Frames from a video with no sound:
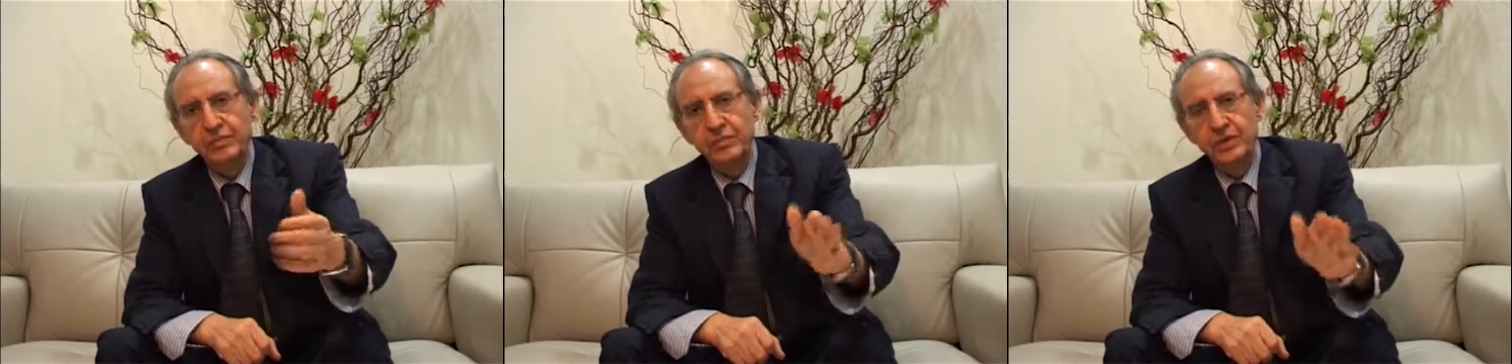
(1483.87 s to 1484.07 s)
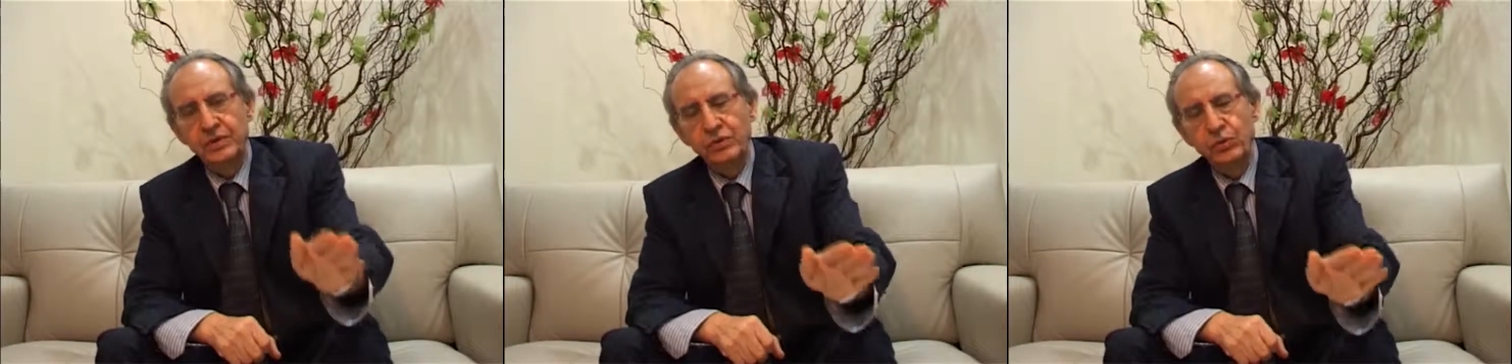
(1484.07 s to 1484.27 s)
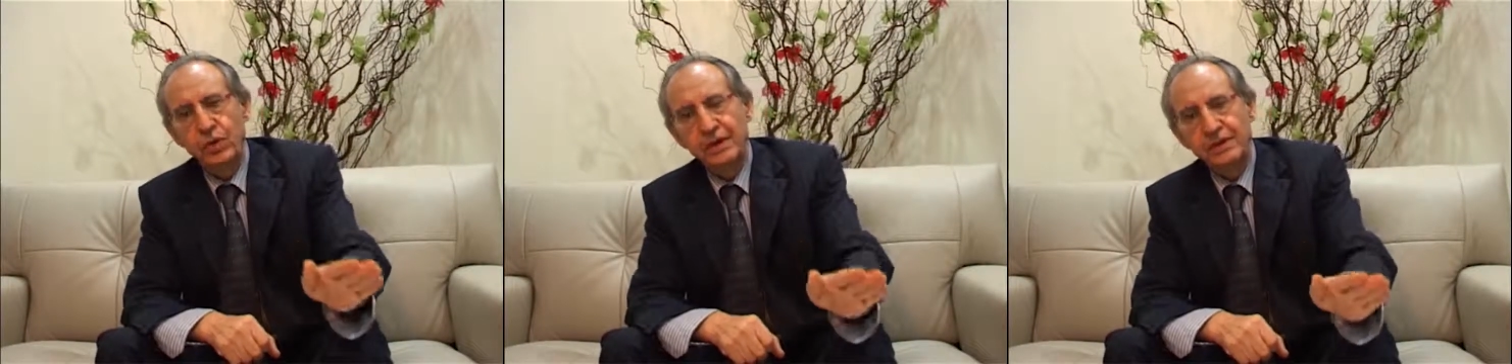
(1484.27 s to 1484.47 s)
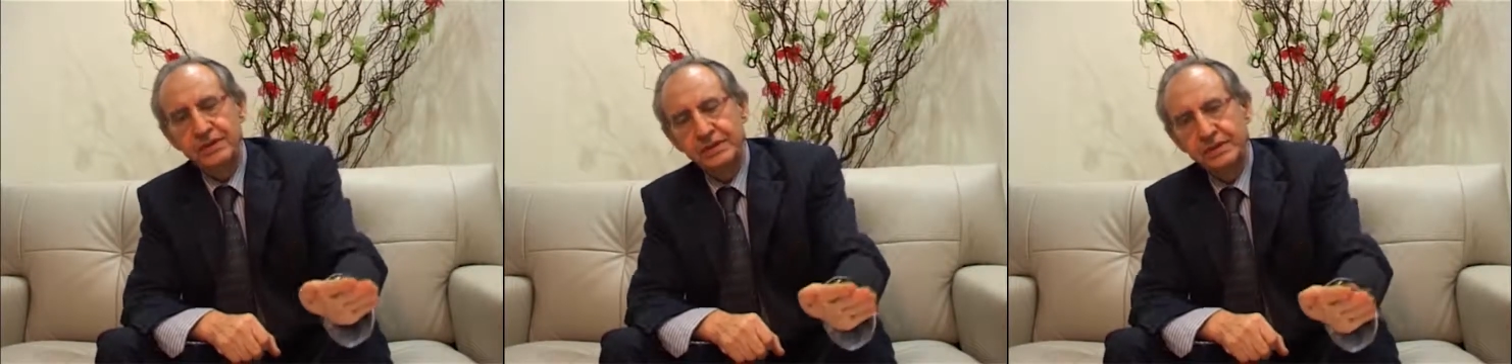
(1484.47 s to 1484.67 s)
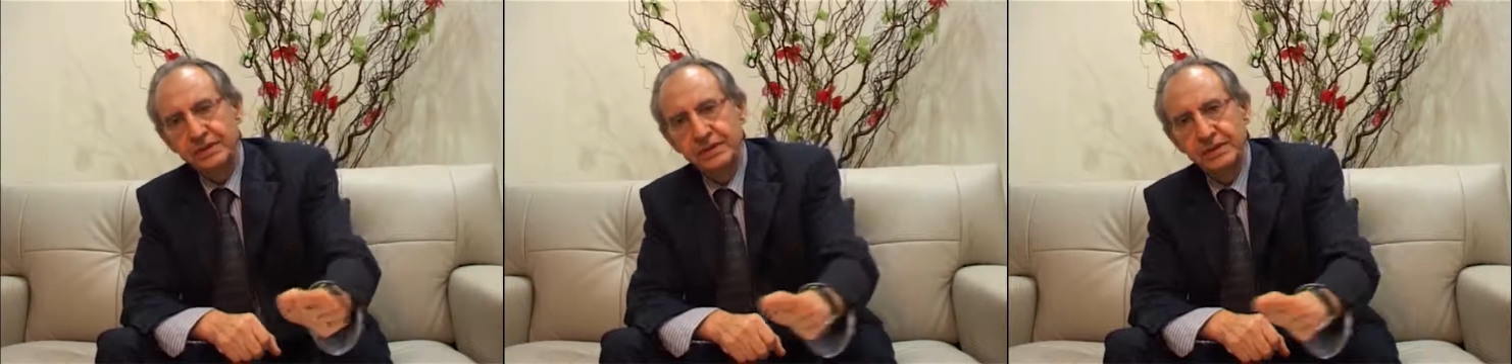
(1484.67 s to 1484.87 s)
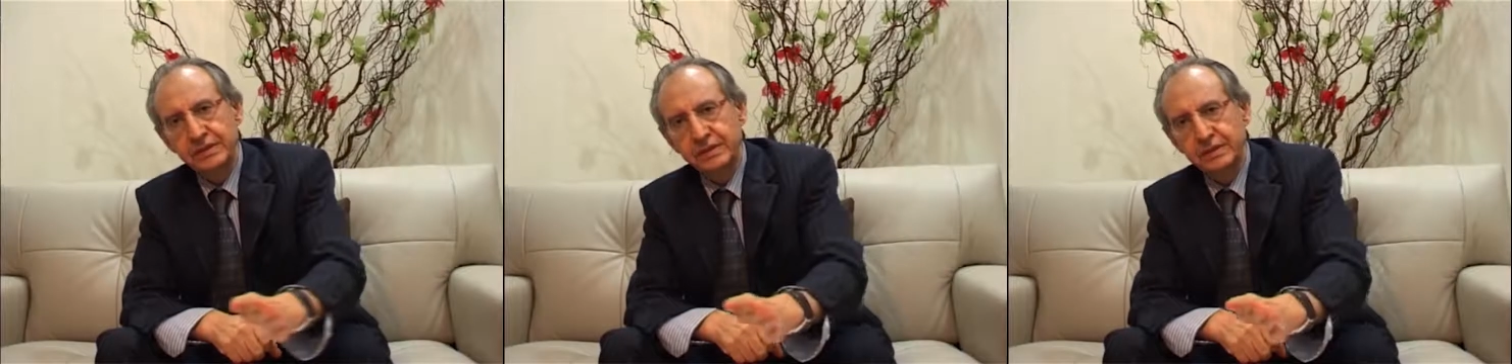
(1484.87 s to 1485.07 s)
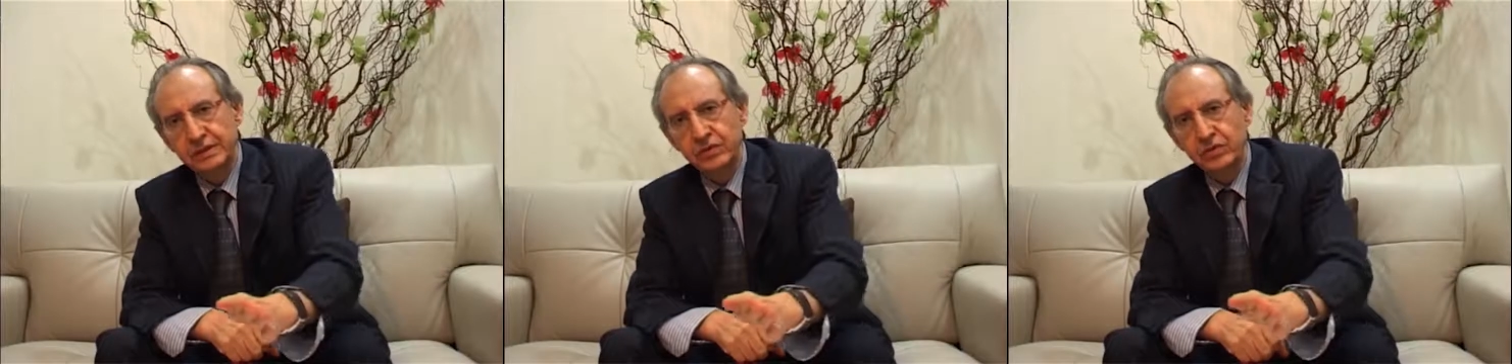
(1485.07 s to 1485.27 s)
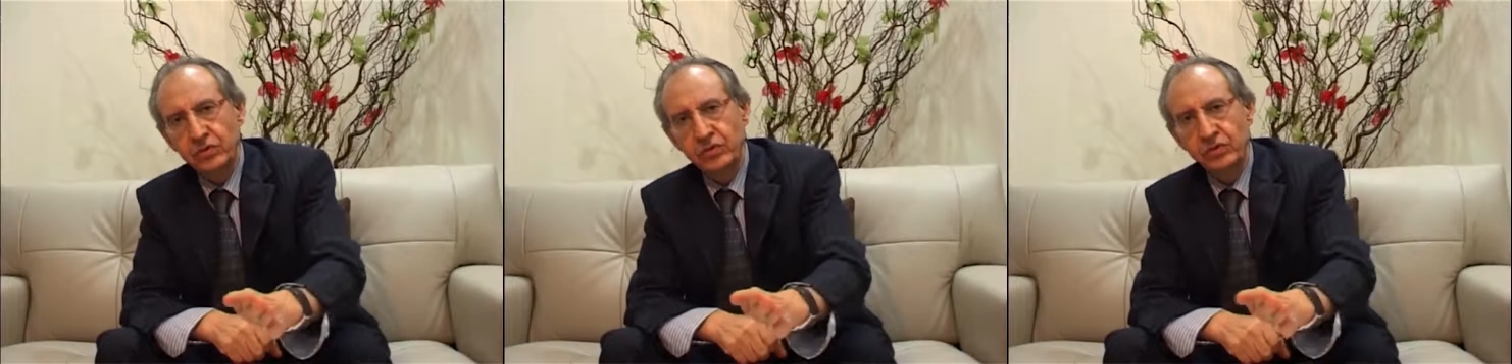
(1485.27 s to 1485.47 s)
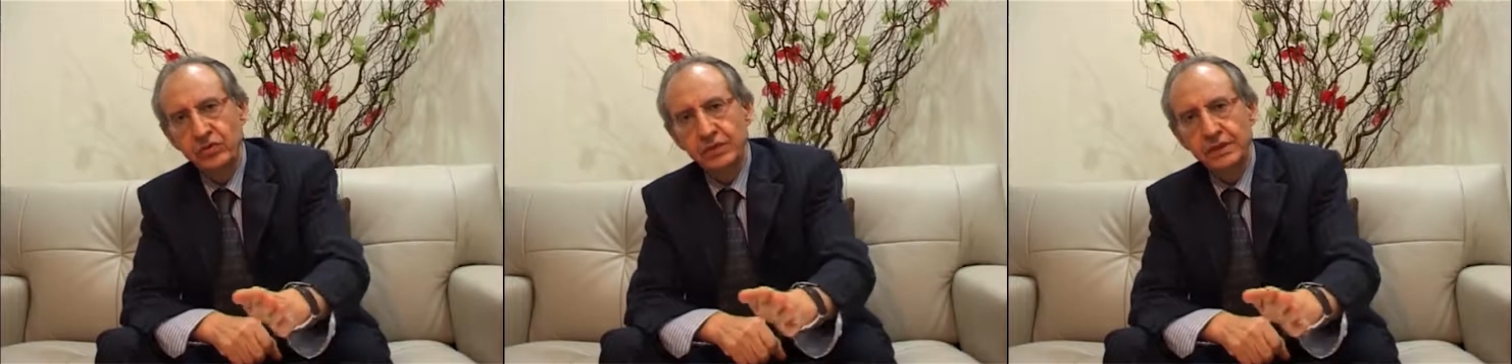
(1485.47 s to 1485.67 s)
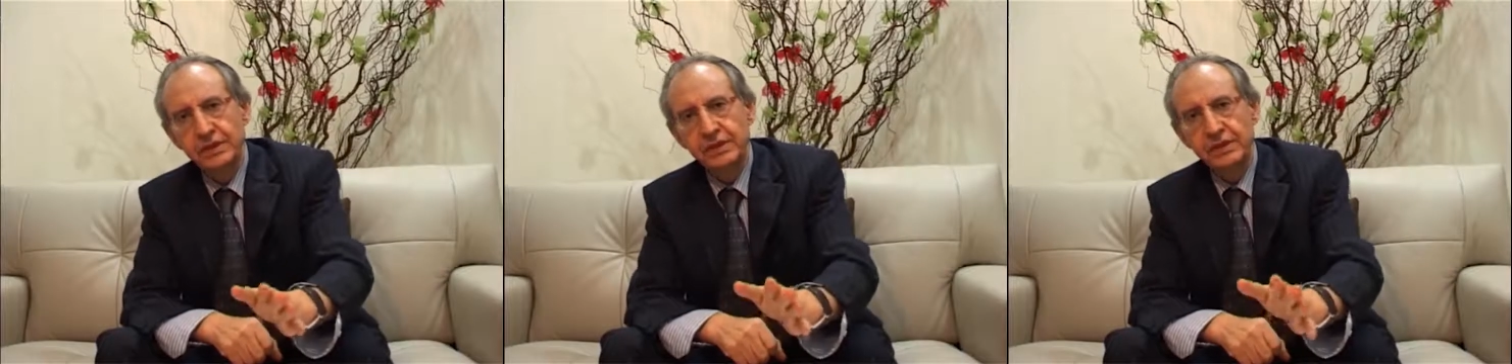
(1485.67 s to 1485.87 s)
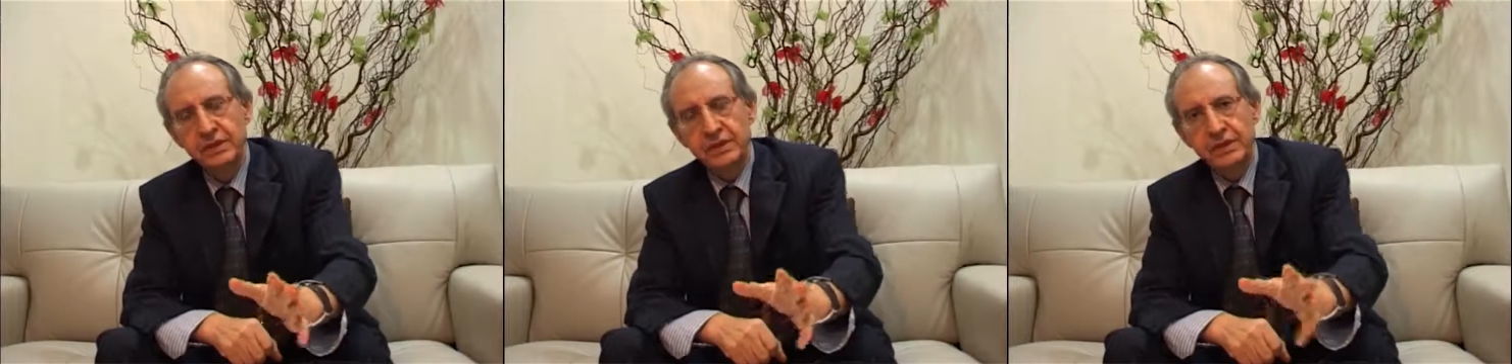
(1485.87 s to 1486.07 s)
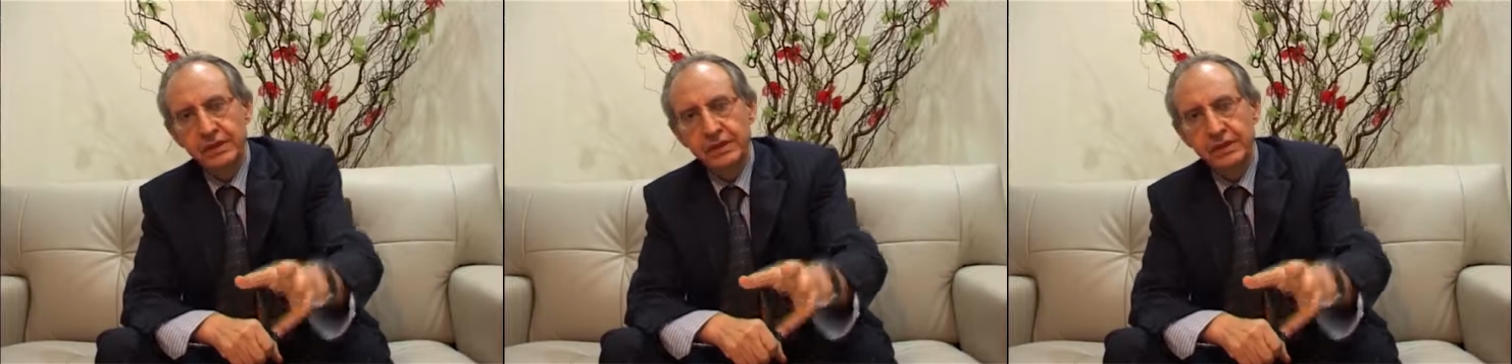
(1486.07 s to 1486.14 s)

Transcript: but once it is concluded,